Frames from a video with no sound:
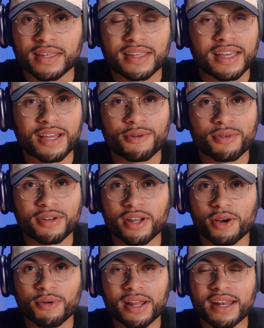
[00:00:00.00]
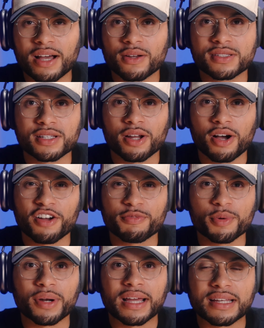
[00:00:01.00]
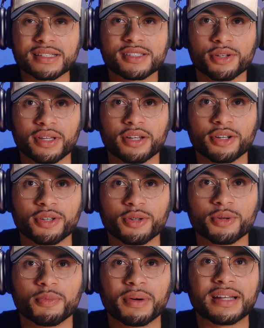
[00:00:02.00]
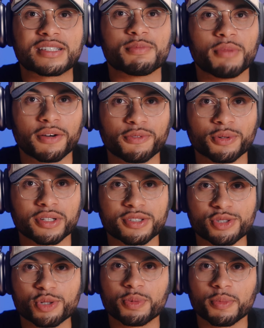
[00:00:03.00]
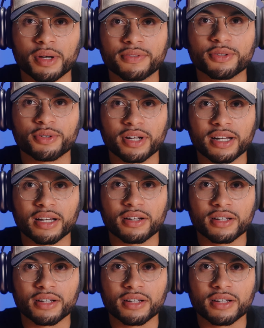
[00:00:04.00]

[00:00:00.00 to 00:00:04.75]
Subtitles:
Yeah, no, right now it's in off mode. I can still hear you, but it's muffled. It's super muffled right now.